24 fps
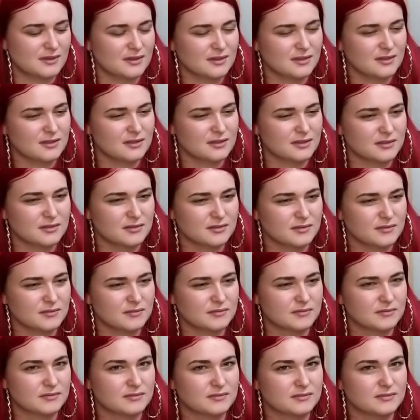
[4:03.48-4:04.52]

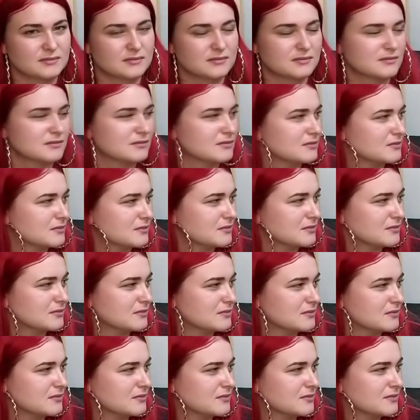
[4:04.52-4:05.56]

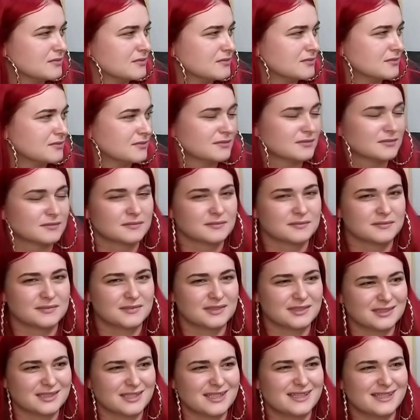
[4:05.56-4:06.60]

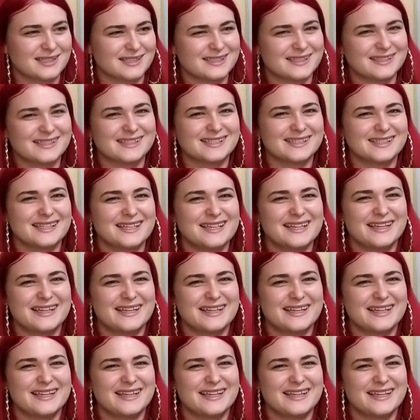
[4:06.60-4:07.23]
This person isn't speaking.